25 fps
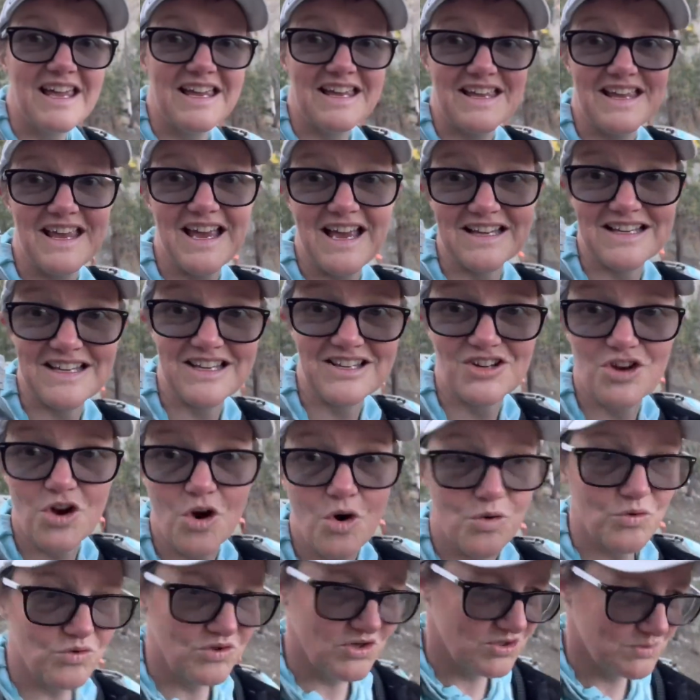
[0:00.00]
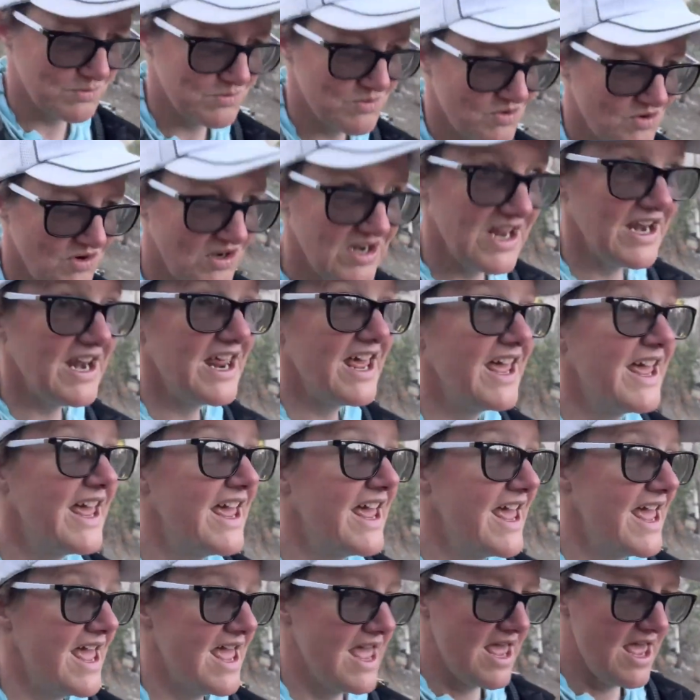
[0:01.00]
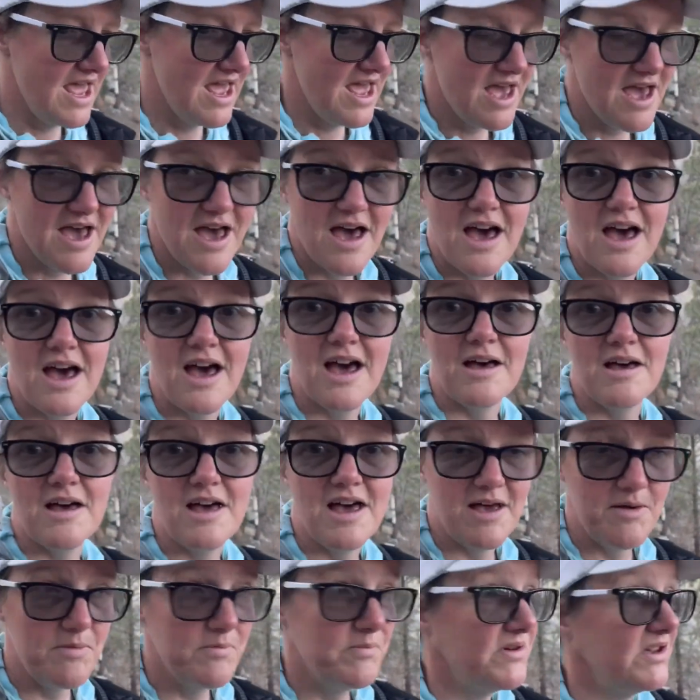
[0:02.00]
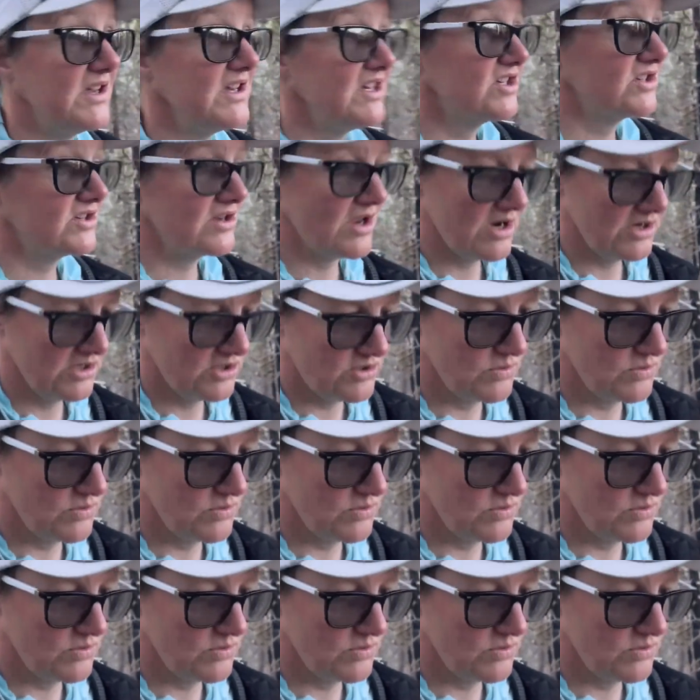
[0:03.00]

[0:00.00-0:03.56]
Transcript: Yes, it's cold this morning, uh, but it's starting